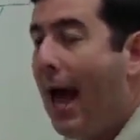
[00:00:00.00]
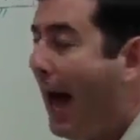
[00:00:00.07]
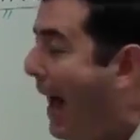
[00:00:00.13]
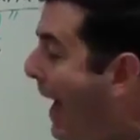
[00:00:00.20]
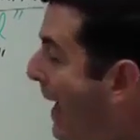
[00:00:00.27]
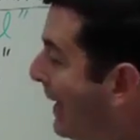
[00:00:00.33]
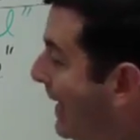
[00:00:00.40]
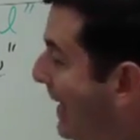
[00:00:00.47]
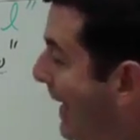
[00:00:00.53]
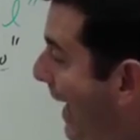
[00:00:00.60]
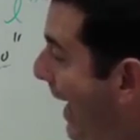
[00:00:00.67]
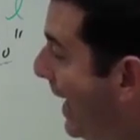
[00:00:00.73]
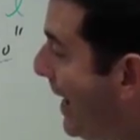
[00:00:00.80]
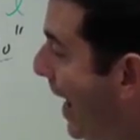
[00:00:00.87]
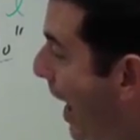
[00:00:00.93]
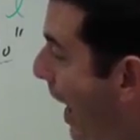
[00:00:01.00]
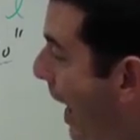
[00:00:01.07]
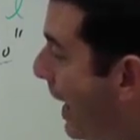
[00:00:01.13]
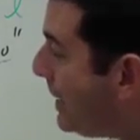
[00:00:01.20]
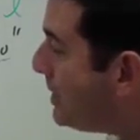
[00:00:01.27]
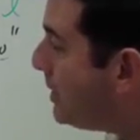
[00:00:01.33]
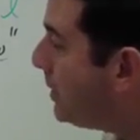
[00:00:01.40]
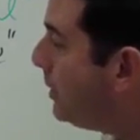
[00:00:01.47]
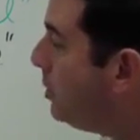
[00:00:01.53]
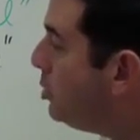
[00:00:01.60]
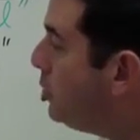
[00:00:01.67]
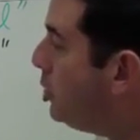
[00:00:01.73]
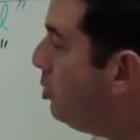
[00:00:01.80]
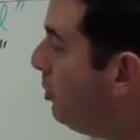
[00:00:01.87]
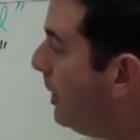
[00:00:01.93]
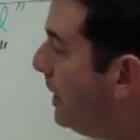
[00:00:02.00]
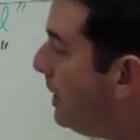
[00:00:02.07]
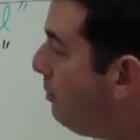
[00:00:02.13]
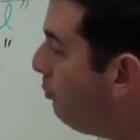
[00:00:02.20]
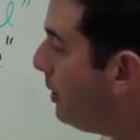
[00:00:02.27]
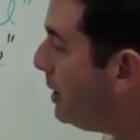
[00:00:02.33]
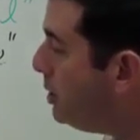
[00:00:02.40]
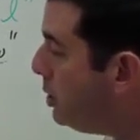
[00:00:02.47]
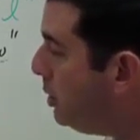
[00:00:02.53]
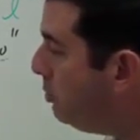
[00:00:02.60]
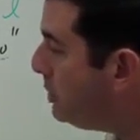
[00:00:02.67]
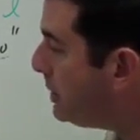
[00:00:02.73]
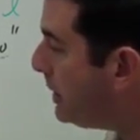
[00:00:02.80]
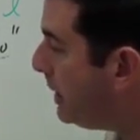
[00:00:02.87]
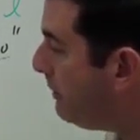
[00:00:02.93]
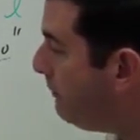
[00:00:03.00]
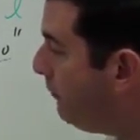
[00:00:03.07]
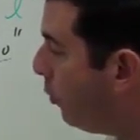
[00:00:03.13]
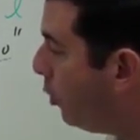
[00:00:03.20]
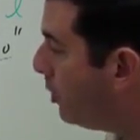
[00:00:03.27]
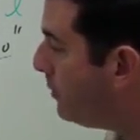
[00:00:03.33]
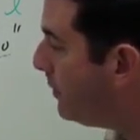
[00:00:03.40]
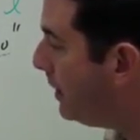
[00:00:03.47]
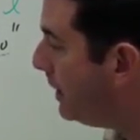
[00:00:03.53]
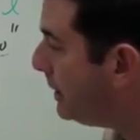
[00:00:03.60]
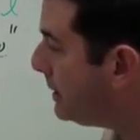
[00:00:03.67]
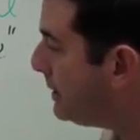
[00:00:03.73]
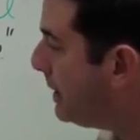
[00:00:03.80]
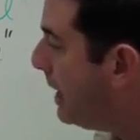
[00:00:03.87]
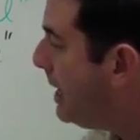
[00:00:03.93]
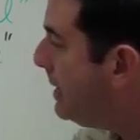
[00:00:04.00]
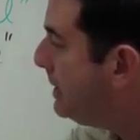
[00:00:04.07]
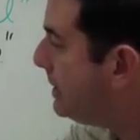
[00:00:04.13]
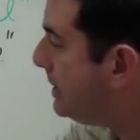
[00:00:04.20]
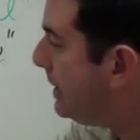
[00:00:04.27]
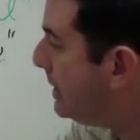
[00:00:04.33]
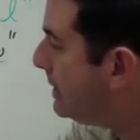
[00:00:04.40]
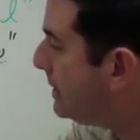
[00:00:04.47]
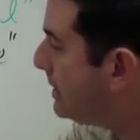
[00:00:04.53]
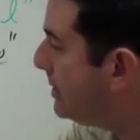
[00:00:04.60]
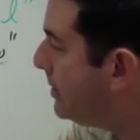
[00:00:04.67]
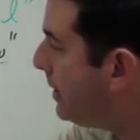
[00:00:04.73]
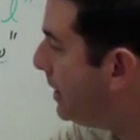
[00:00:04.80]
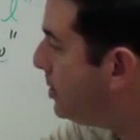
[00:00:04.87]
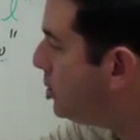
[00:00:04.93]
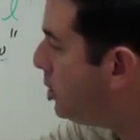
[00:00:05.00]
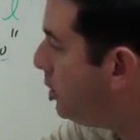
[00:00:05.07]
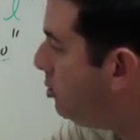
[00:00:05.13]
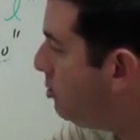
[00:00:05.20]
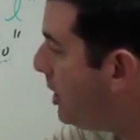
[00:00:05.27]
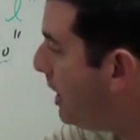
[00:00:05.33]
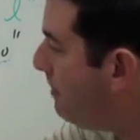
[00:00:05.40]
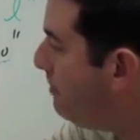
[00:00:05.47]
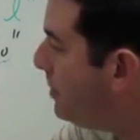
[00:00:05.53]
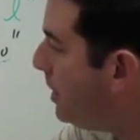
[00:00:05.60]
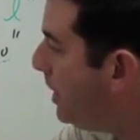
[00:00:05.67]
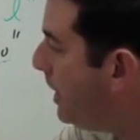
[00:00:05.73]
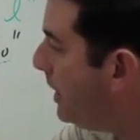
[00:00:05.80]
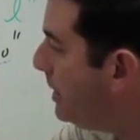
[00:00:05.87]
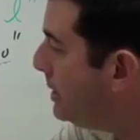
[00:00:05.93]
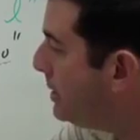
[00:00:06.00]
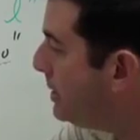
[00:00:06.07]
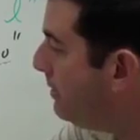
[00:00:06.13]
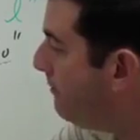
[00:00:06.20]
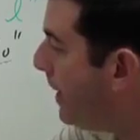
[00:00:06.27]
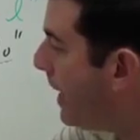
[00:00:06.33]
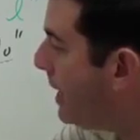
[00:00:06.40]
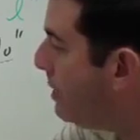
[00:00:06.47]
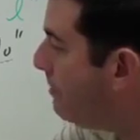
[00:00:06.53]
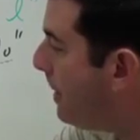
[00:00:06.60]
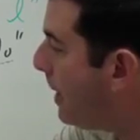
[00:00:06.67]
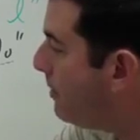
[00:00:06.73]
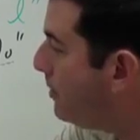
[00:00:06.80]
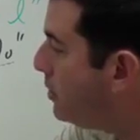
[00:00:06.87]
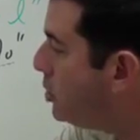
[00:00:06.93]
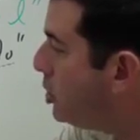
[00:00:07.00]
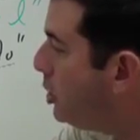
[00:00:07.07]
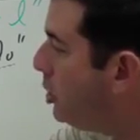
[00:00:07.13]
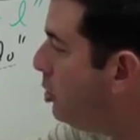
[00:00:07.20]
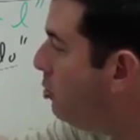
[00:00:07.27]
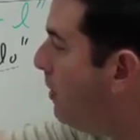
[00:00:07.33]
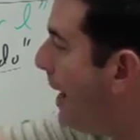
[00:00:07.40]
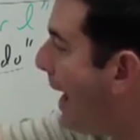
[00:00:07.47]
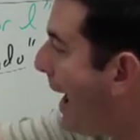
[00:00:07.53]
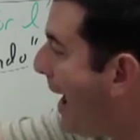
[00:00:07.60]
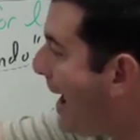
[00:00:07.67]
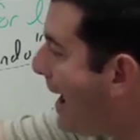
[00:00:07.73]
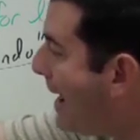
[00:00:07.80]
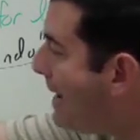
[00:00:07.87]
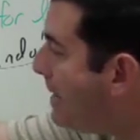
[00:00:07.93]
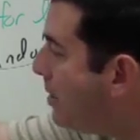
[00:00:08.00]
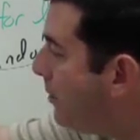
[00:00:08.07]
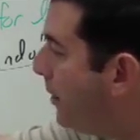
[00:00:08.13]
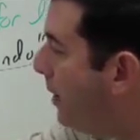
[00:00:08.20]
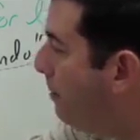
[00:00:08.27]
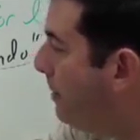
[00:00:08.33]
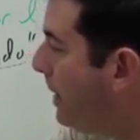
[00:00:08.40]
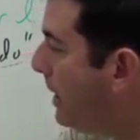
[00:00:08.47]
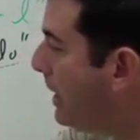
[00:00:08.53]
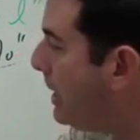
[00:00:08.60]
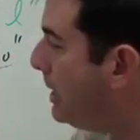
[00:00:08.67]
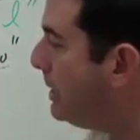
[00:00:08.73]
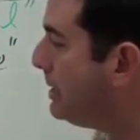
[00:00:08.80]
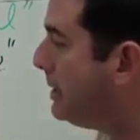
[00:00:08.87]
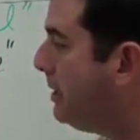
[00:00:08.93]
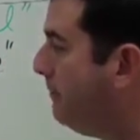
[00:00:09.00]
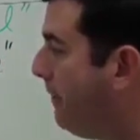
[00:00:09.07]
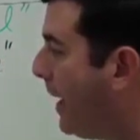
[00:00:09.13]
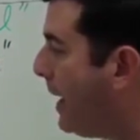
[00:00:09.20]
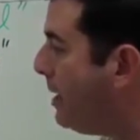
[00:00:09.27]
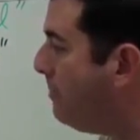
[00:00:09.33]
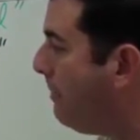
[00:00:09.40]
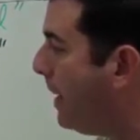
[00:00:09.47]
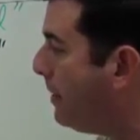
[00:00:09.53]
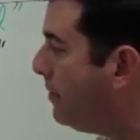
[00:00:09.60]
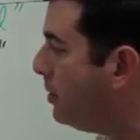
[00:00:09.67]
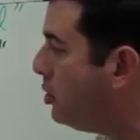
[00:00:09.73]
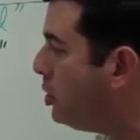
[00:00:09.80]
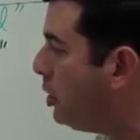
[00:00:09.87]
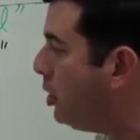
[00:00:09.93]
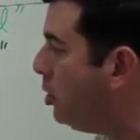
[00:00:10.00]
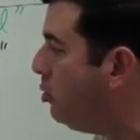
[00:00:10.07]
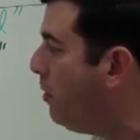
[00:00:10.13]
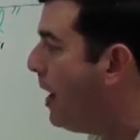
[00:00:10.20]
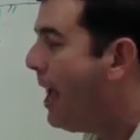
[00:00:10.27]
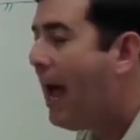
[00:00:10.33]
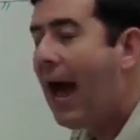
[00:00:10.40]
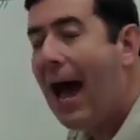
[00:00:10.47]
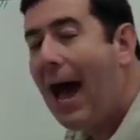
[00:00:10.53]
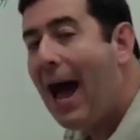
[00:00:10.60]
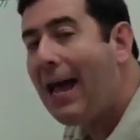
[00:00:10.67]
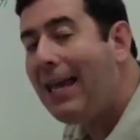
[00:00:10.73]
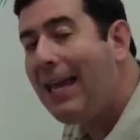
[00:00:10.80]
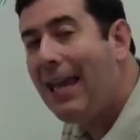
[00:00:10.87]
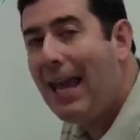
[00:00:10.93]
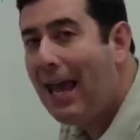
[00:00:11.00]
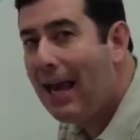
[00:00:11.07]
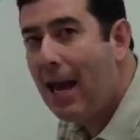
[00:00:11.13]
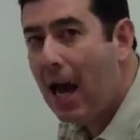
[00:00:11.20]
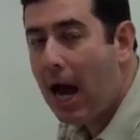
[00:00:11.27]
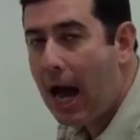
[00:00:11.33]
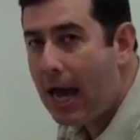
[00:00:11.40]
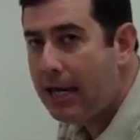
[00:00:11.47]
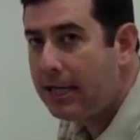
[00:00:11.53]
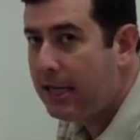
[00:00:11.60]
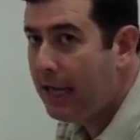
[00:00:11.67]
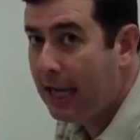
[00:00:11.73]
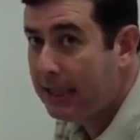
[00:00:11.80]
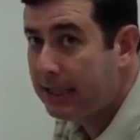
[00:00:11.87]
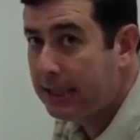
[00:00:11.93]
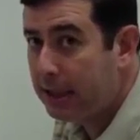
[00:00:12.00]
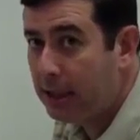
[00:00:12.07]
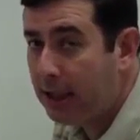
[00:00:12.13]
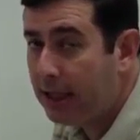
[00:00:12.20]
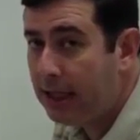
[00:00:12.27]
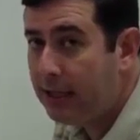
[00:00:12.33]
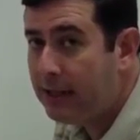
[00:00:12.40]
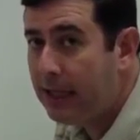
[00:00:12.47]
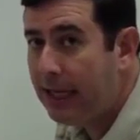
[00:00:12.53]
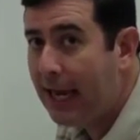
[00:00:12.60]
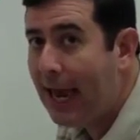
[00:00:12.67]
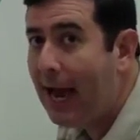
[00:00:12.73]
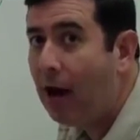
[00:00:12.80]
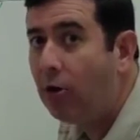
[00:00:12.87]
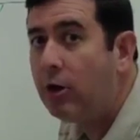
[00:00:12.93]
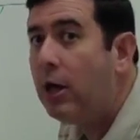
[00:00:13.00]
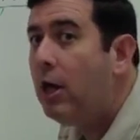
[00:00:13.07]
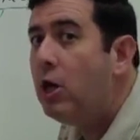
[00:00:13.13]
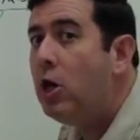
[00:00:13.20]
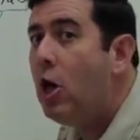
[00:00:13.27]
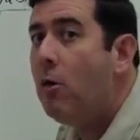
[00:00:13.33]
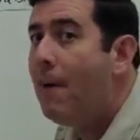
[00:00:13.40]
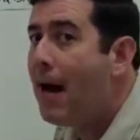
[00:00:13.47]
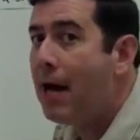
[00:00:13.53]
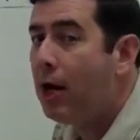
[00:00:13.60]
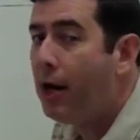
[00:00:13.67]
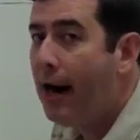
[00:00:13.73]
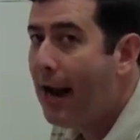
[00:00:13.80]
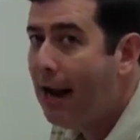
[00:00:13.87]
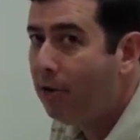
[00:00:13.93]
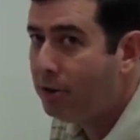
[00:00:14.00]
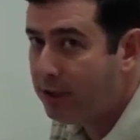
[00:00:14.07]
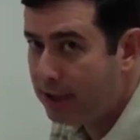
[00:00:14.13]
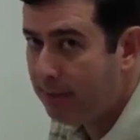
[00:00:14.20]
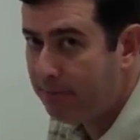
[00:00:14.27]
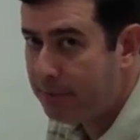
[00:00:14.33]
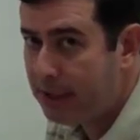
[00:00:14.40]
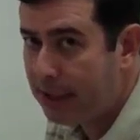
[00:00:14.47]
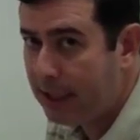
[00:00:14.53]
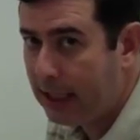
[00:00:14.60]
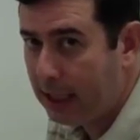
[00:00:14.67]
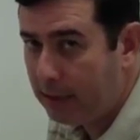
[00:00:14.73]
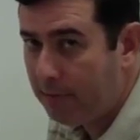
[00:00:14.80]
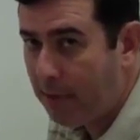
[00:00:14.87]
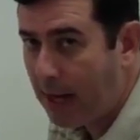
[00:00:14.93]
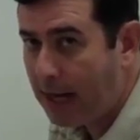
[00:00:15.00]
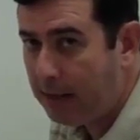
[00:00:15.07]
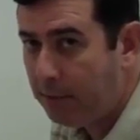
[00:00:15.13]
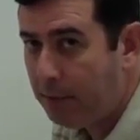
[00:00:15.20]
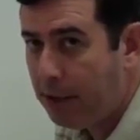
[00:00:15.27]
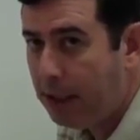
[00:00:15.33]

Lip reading: I cannot do any reducing for this. Since the 2W is divided by the 2 and the P is divided by the 2, I cannot cancel anything out, no matter how tempting it might